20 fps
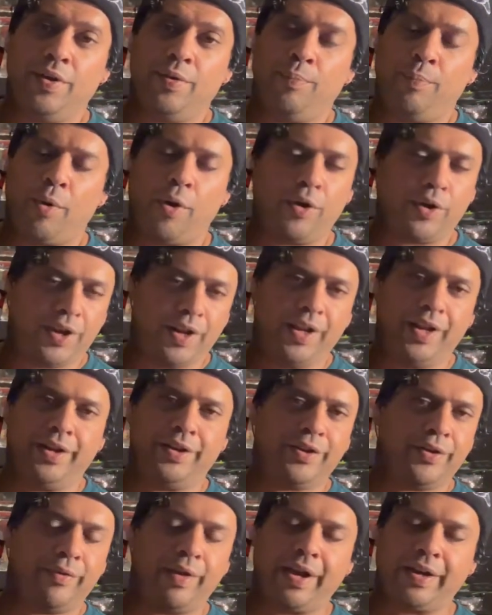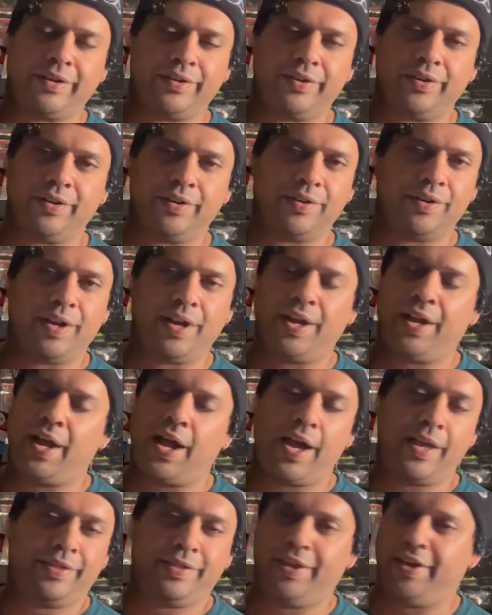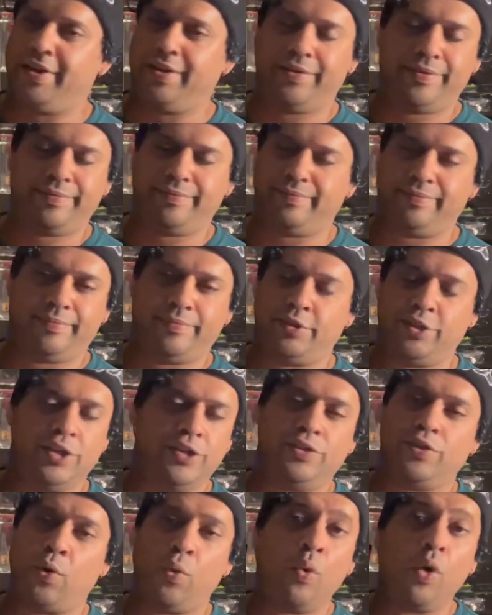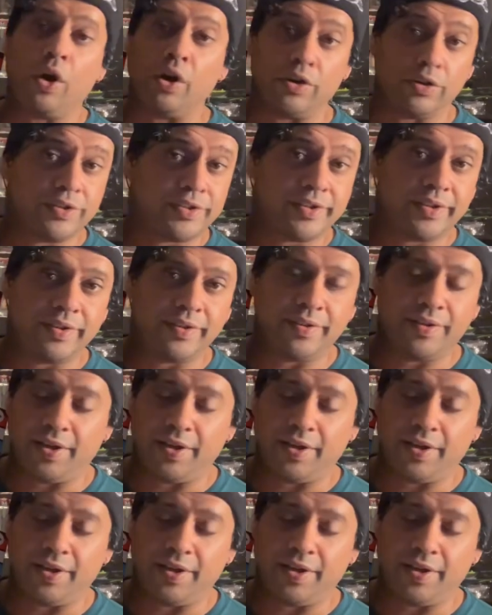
marketing director. I think she's the worst.